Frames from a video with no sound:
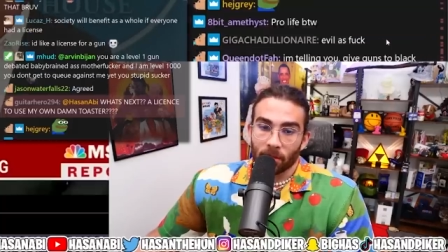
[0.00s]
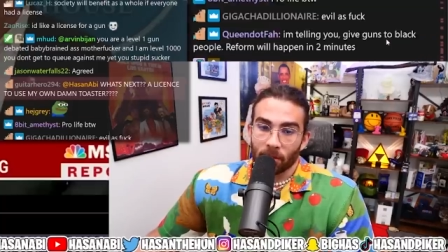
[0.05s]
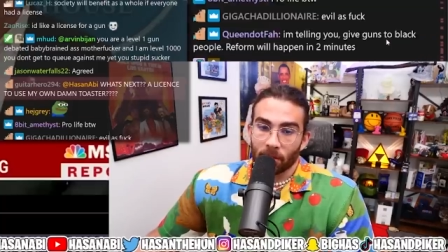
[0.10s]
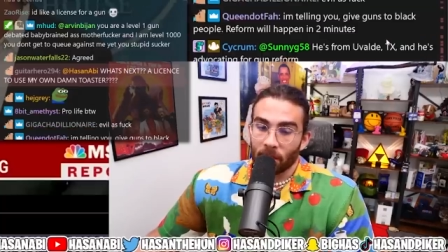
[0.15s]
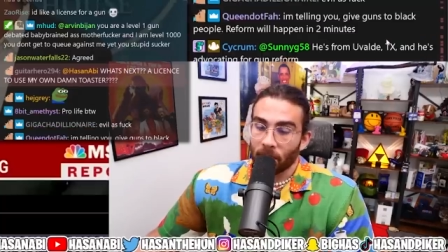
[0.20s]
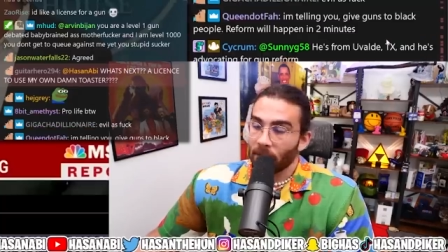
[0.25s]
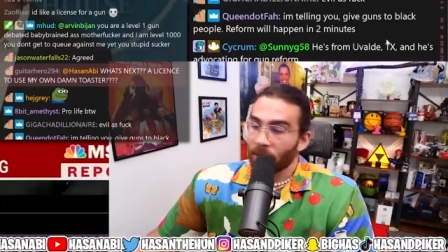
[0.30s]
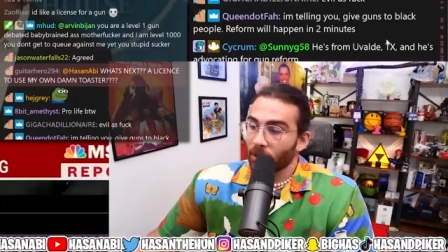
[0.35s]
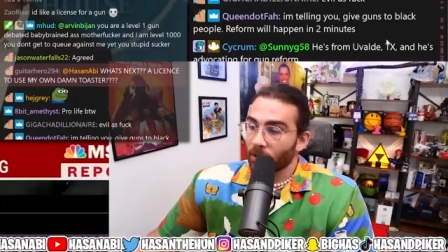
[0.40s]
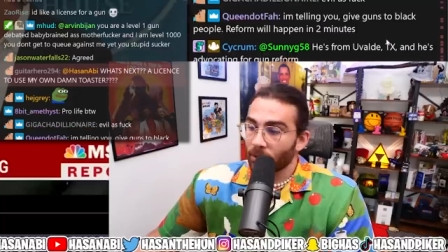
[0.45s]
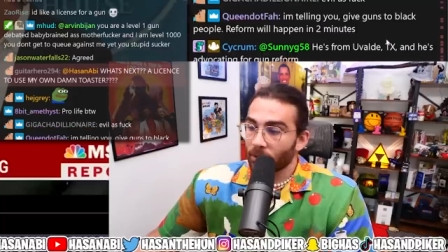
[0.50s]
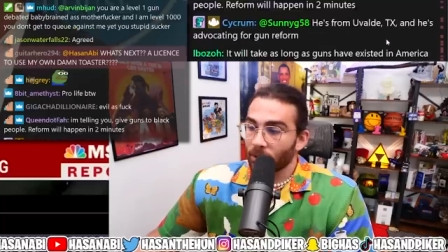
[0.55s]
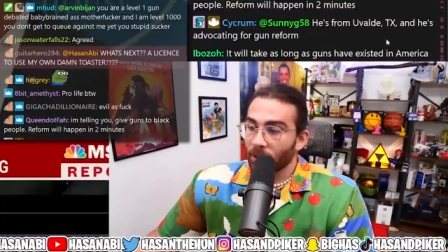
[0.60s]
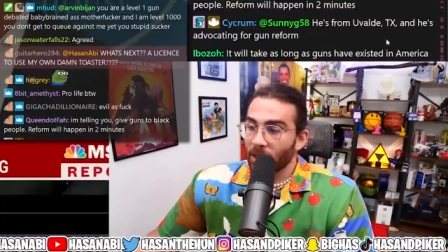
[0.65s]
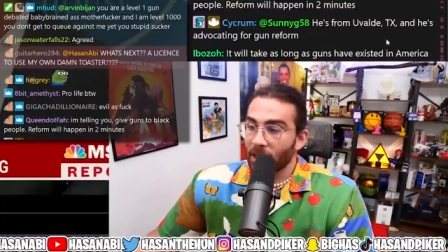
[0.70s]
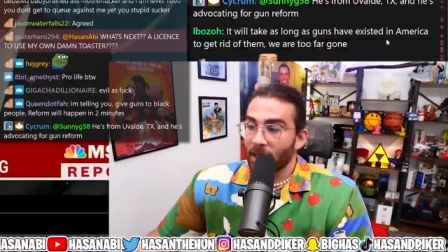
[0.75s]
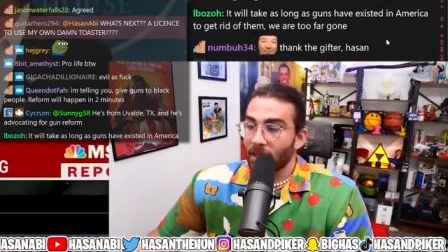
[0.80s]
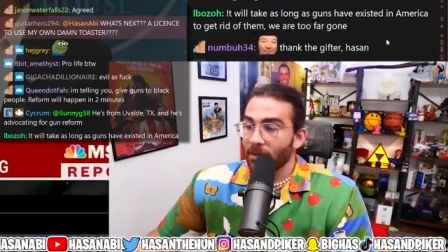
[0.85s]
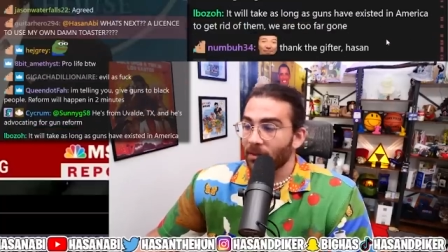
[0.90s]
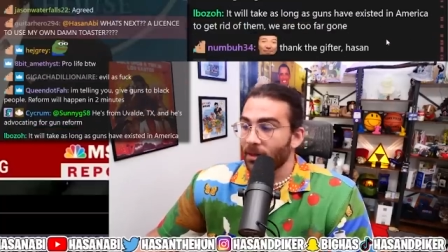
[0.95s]
They literally,
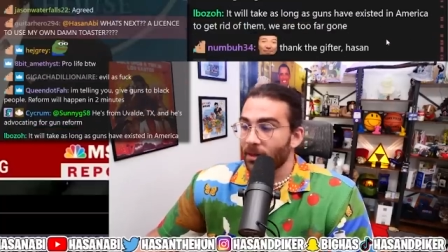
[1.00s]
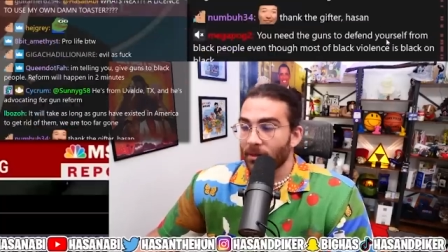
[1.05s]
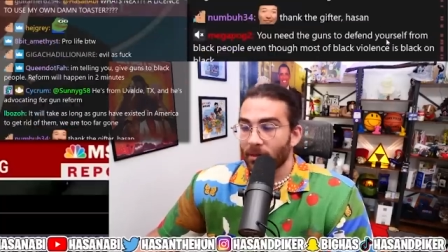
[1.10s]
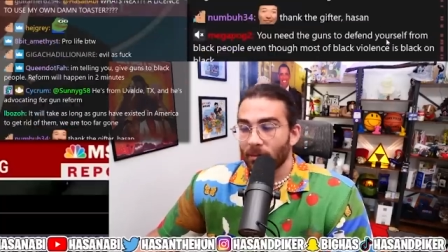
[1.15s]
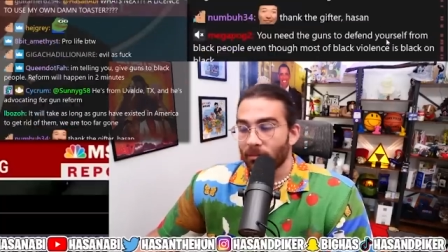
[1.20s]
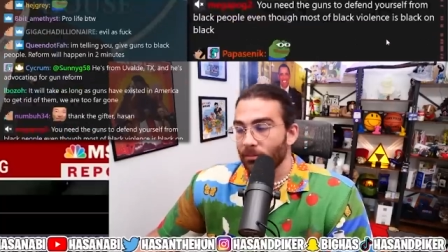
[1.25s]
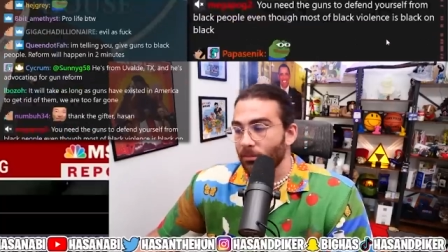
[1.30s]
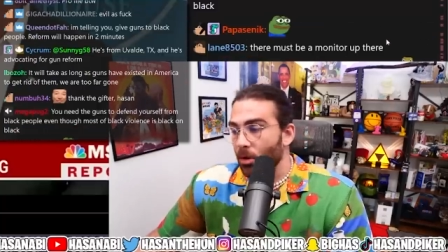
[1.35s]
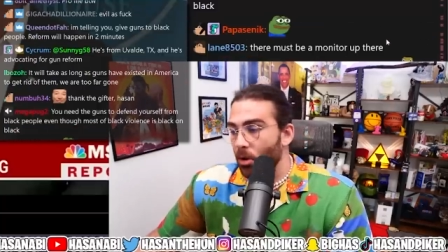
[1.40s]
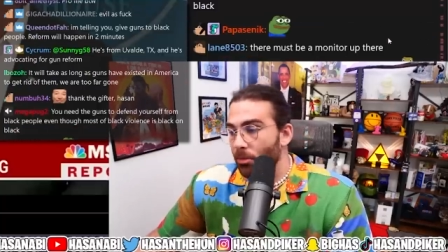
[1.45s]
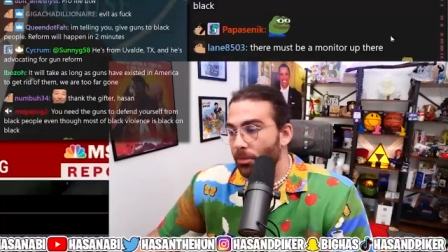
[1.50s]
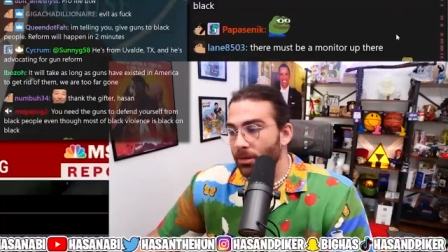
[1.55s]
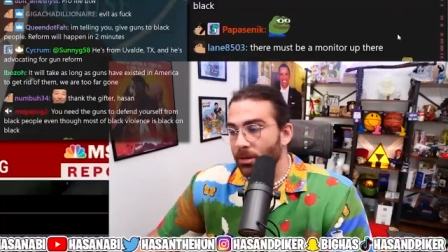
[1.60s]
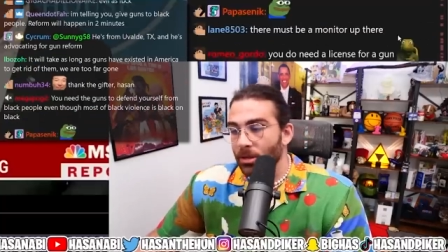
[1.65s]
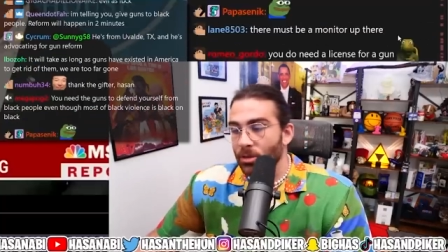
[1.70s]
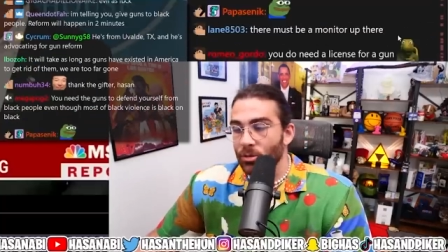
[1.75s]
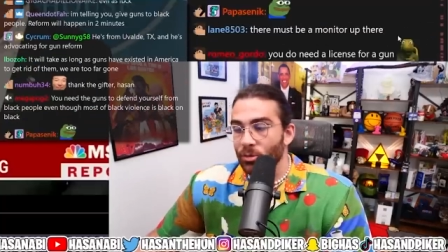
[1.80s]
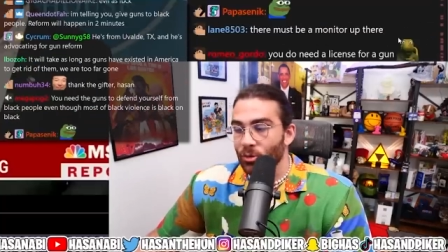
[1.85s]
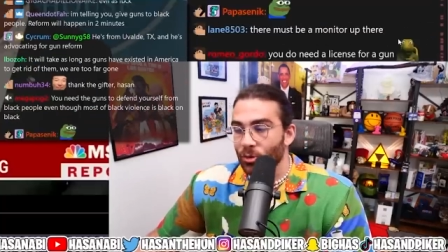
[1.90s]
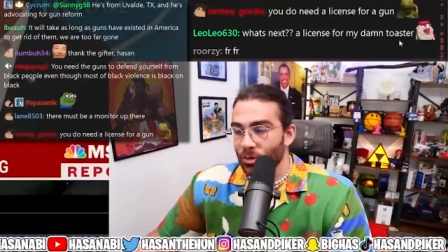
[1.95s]
it, it, the moment that
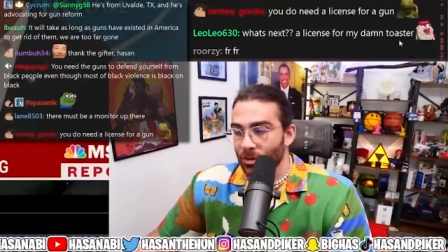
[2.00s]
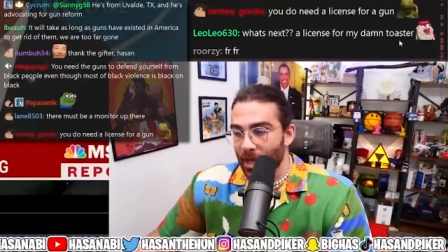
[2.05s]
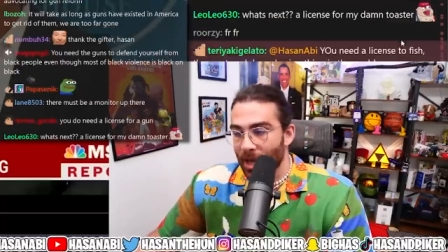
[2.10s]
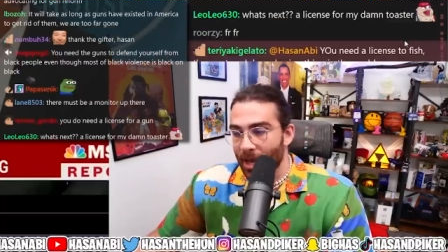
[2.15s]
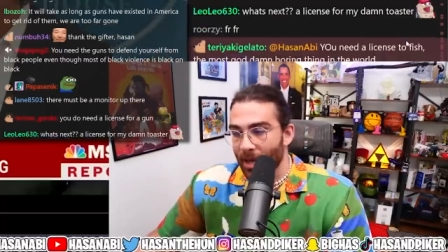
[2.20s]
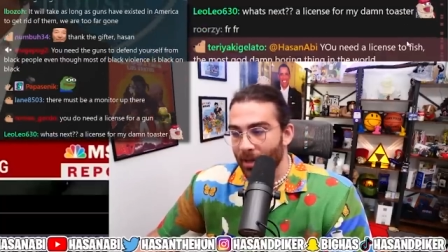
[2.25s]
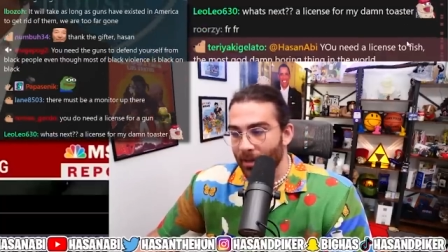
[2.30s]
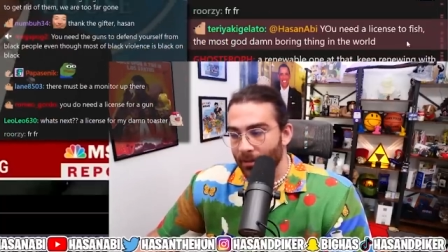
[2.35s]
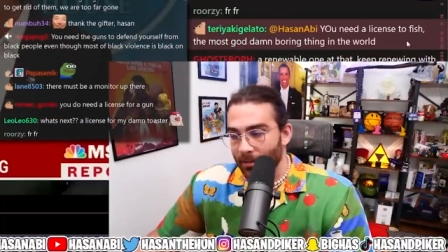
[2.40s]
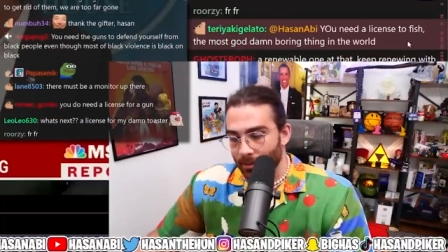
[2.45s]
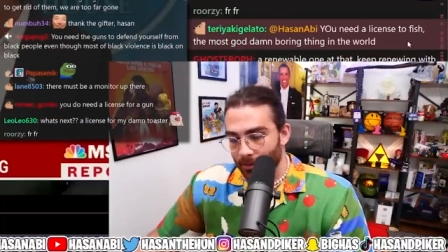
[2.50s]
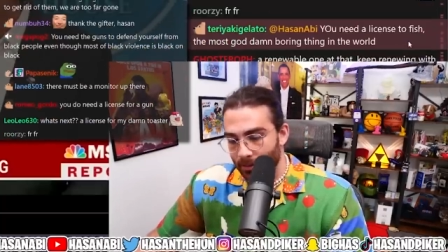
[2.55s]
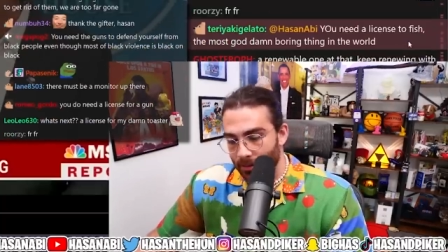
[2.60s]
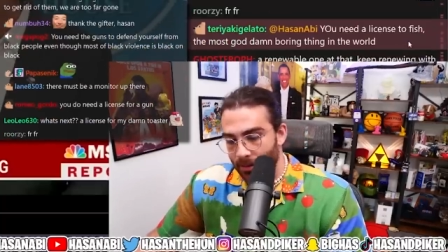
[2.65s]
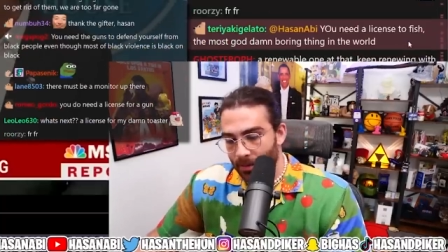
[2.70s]
you stand